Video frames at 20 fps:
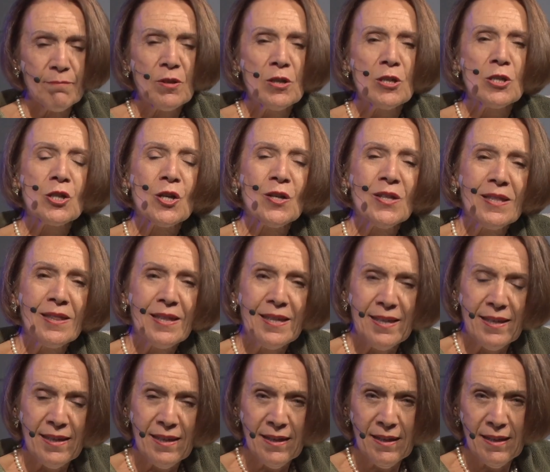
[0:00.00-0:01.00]
so that the
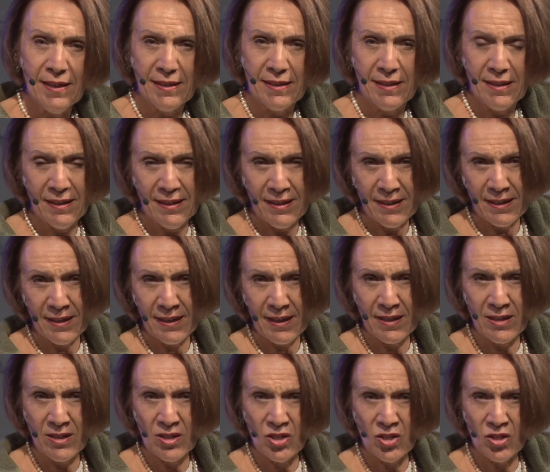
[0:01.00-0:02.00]
healing
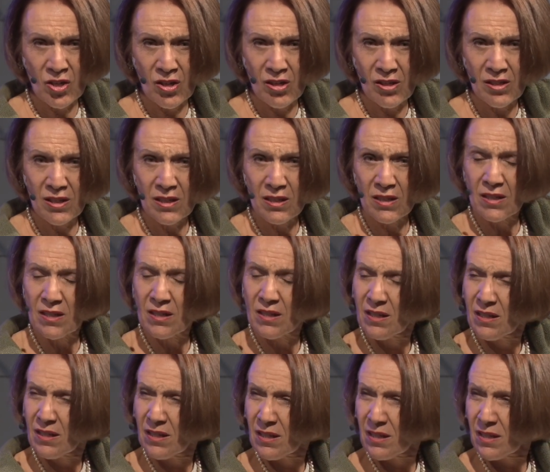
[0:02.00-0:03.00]
can start.
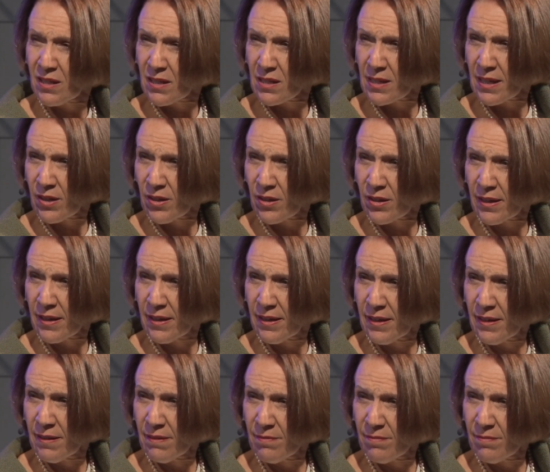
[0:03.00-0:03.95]
Is that okay?